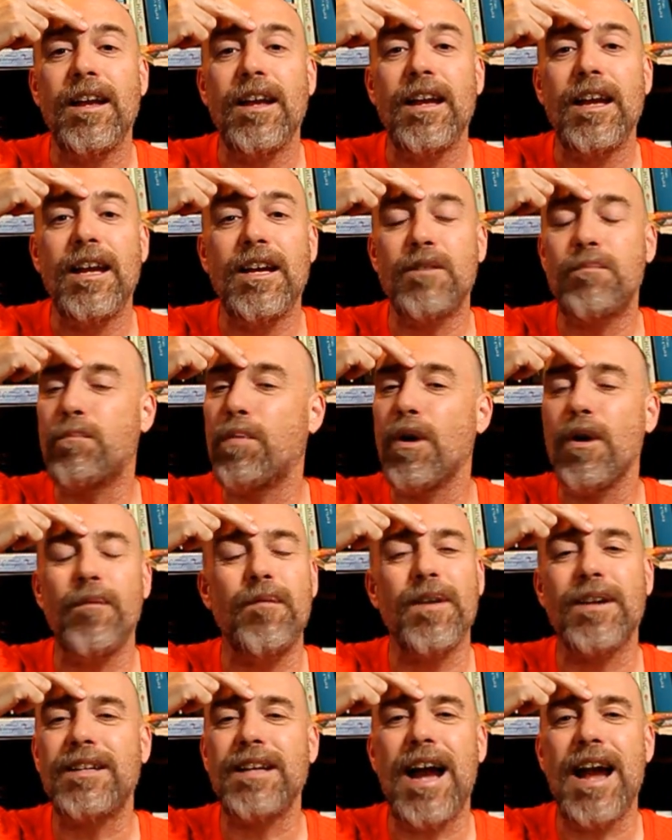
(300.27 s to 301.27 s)
His
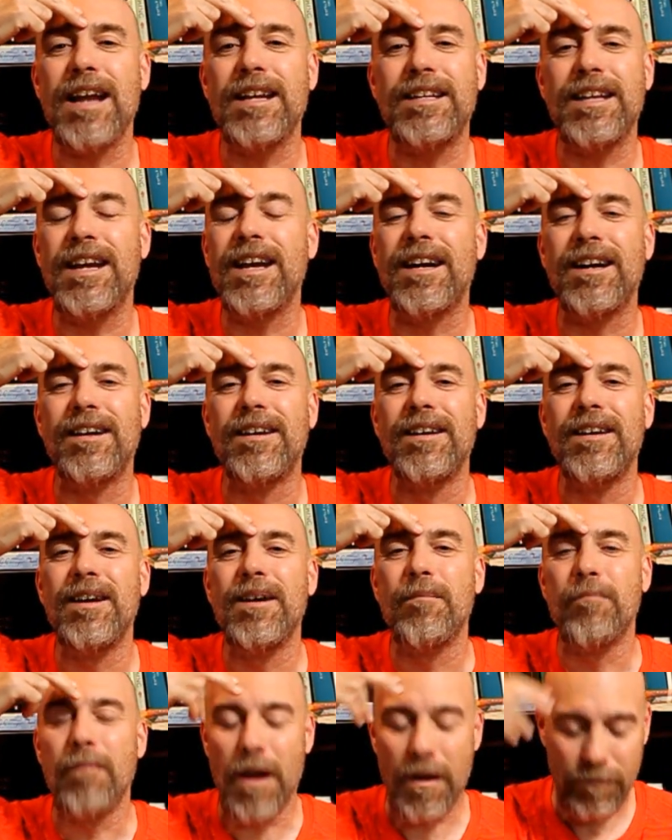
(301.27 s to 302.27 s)
perfect idea
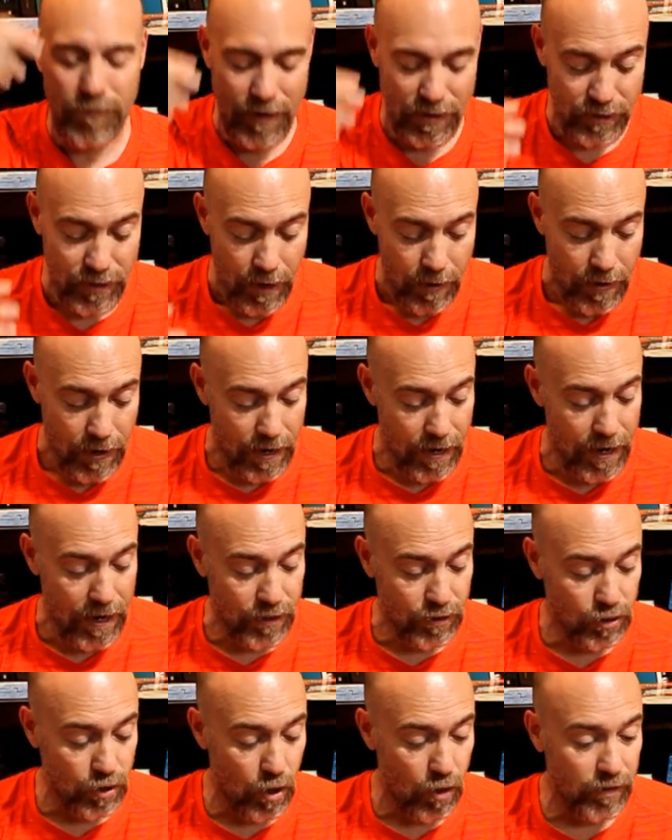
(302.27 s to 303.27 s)
my friends.
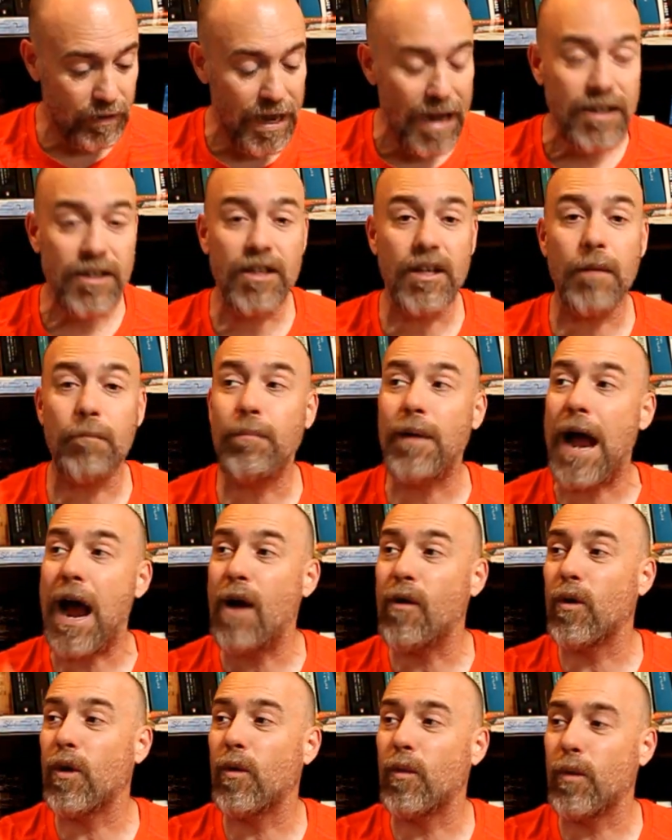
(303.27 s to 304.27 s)
And so that's the power